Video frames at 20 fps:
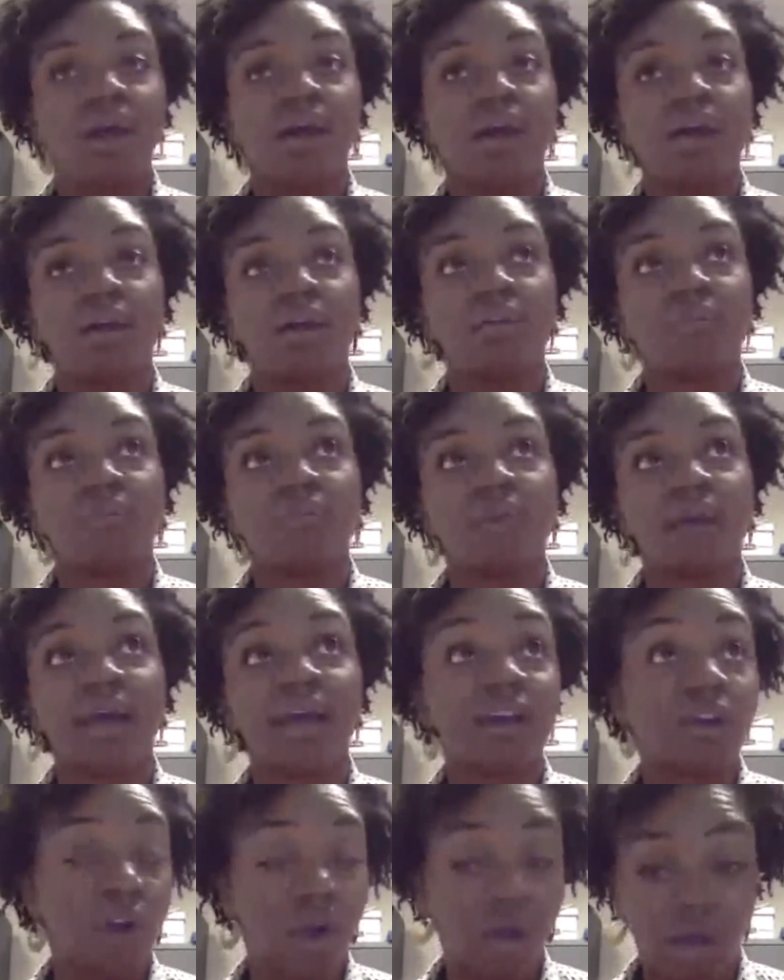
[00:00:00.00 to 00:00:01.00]

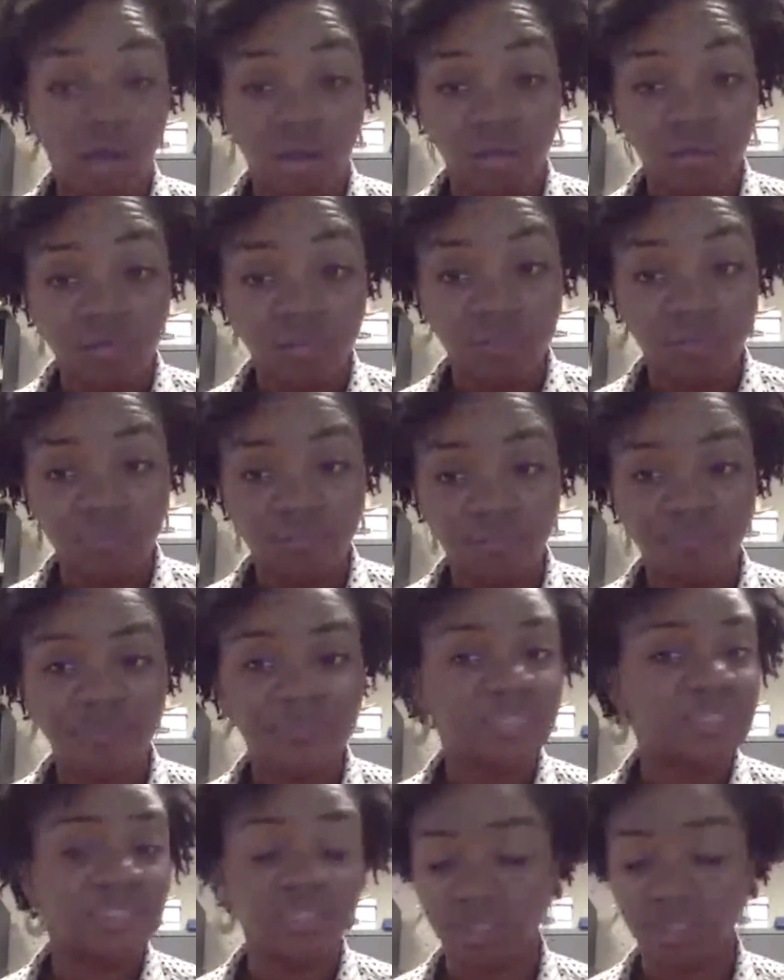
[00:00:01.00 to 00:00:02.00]
I called,
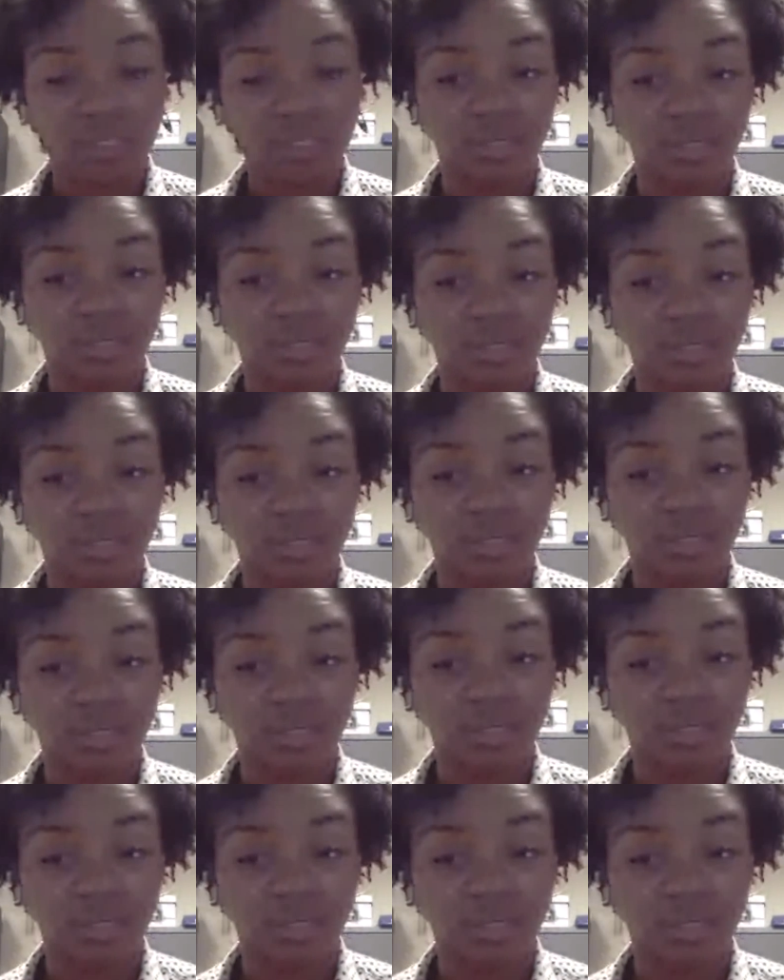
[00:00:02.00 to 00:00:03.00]
didn't get any
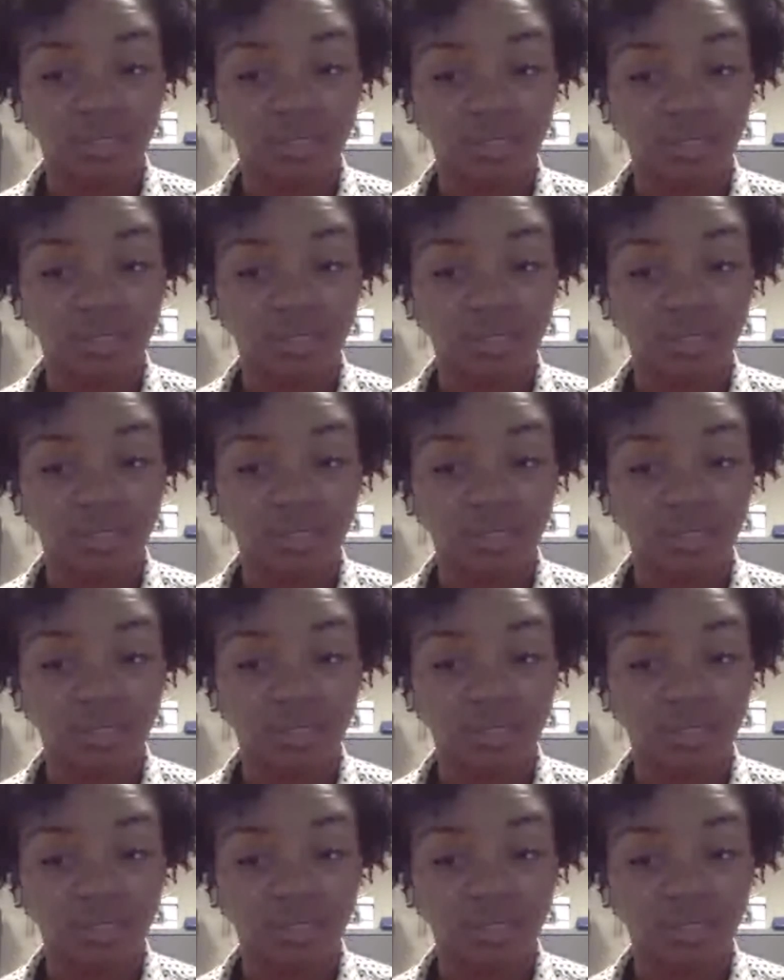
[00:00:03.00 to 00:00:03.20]
response.